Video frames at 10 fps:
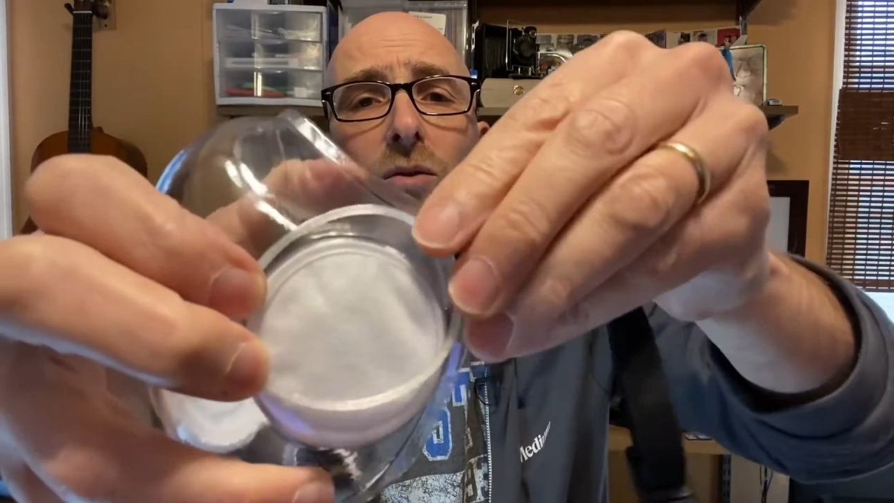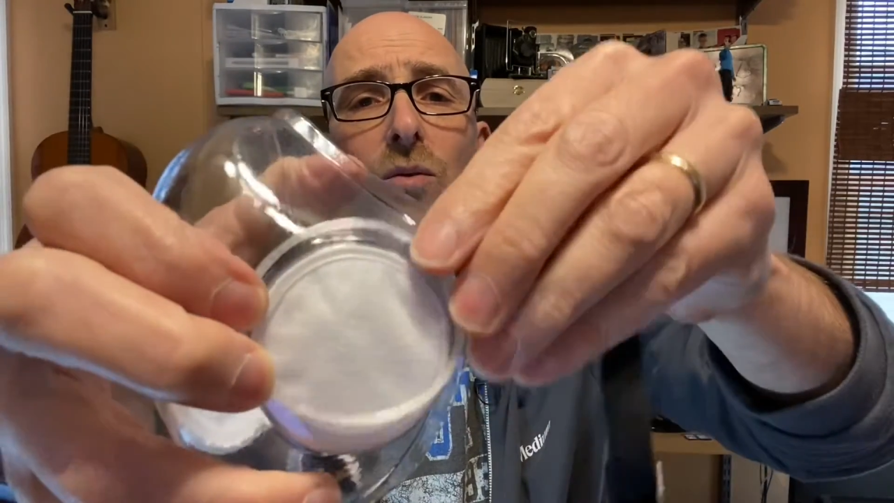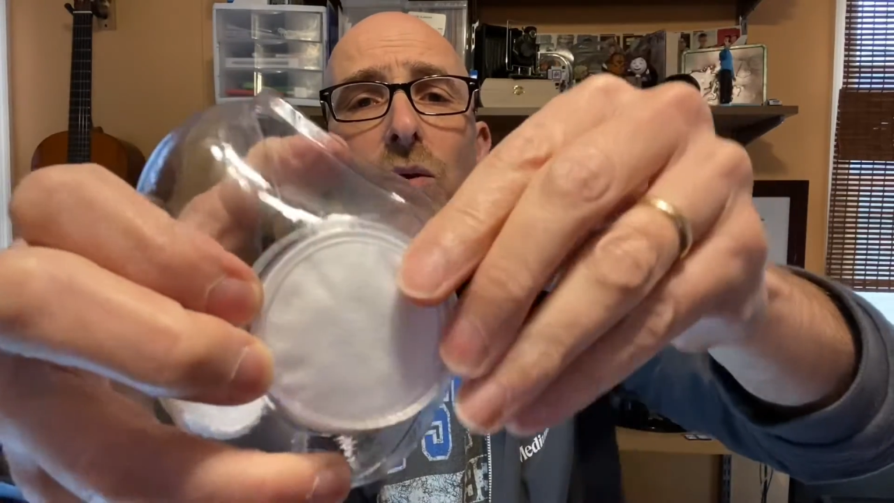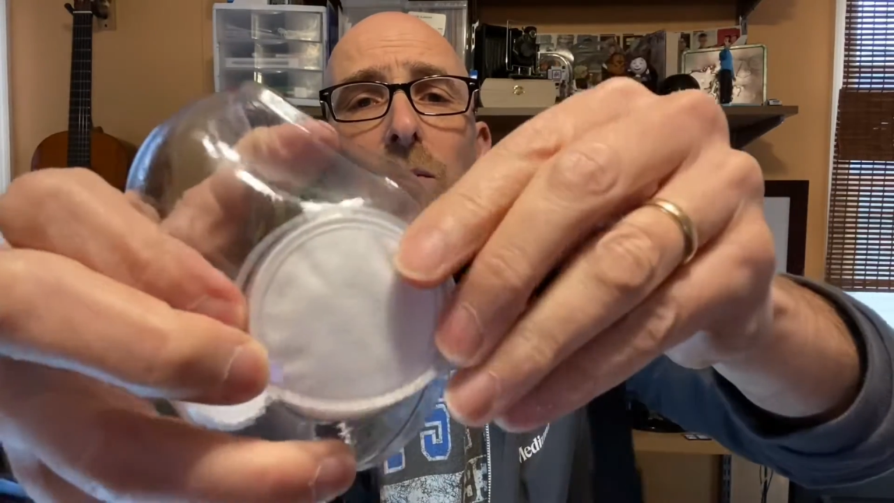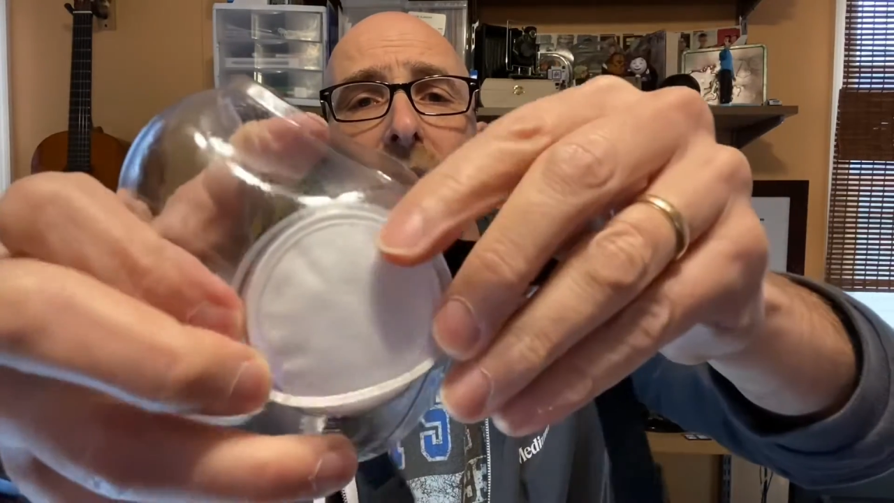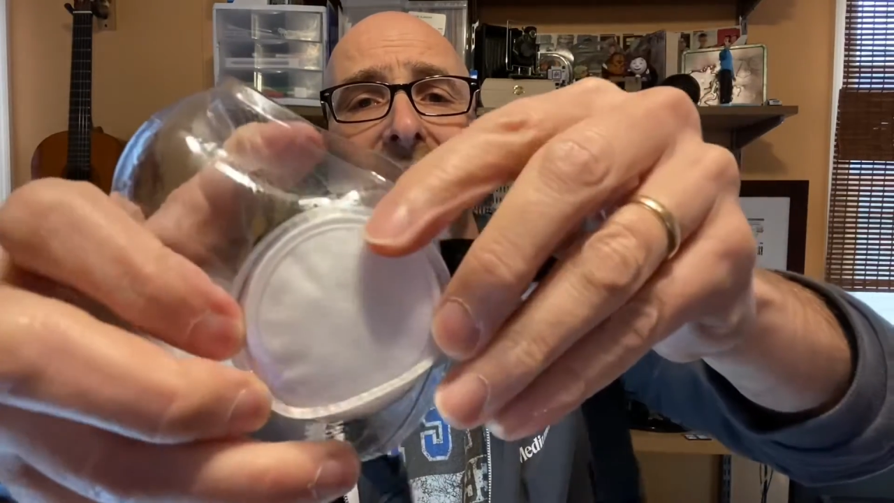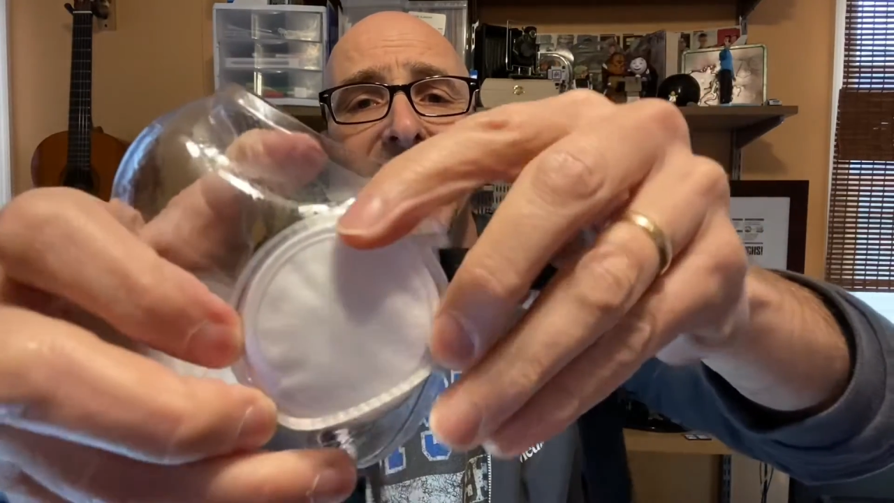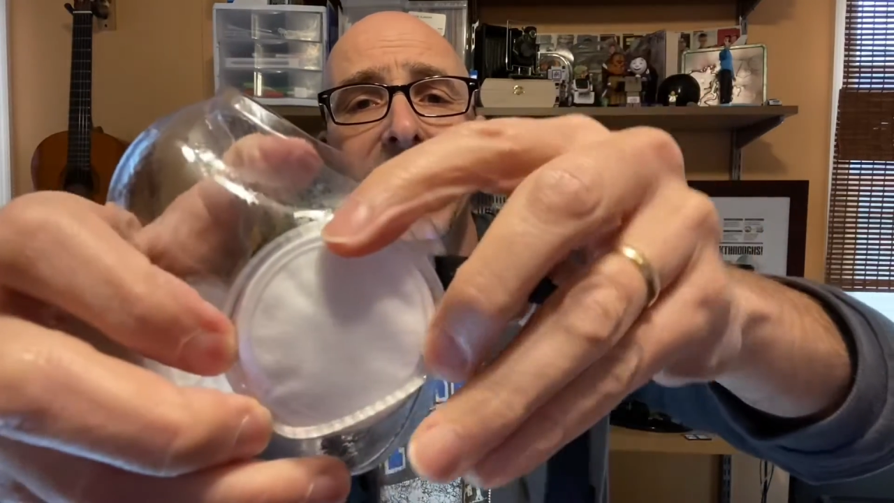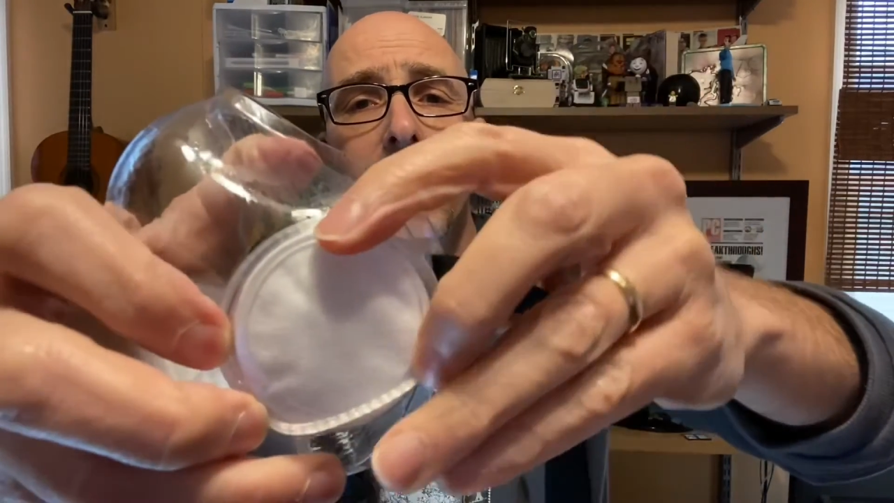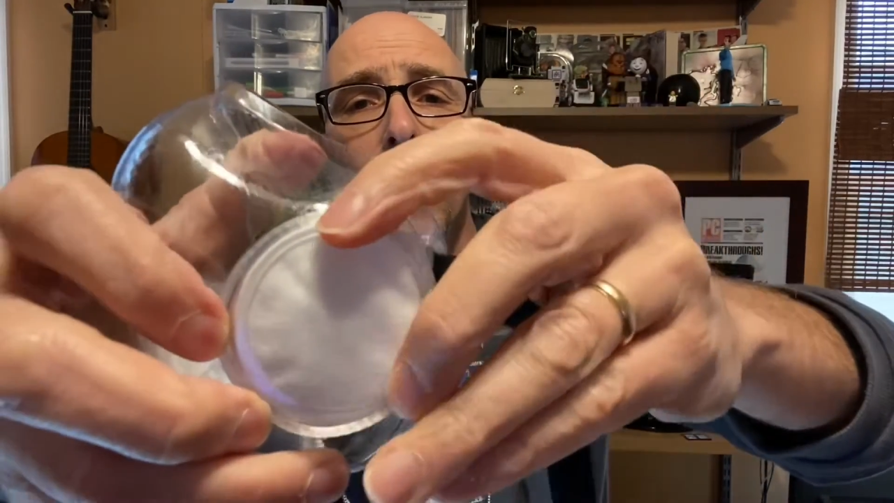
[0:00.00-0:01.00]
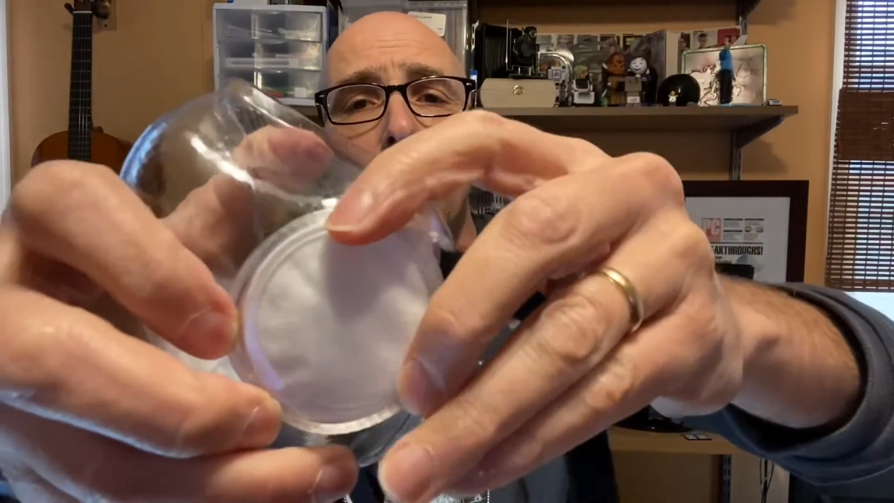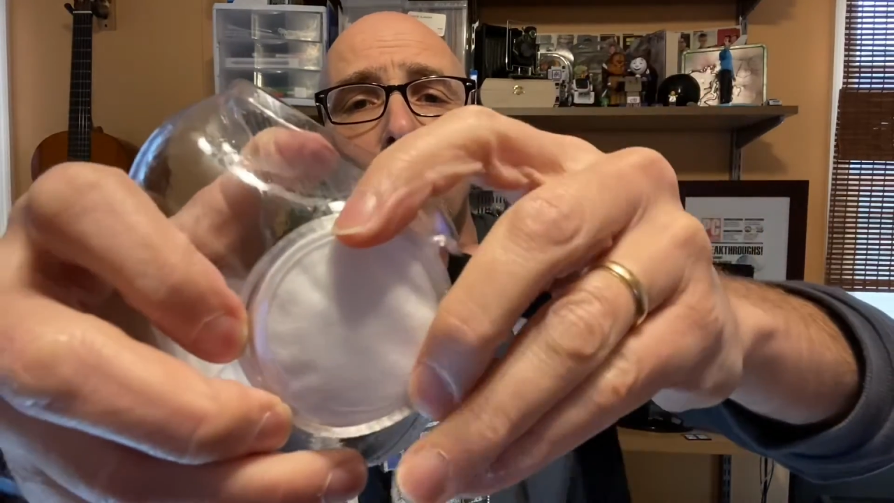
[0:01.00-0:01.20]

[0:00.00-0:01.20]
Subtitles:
toward my ear.